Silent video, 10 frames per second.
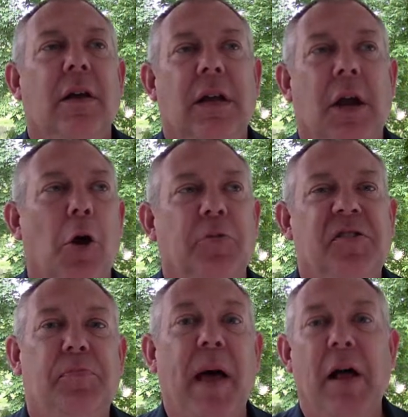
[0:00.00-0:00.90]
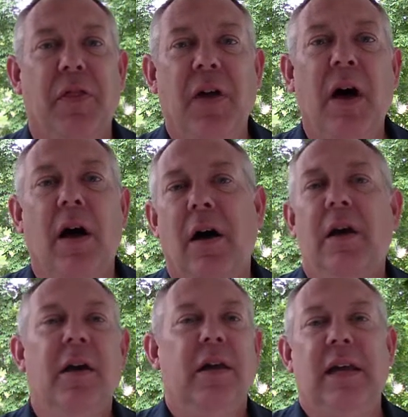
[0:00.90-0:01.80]
you know, spell the
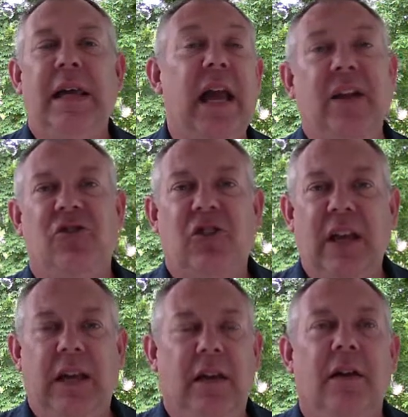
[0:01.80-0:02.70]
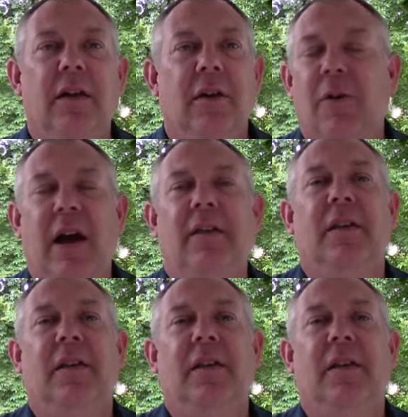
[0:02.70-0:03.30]
EHT right?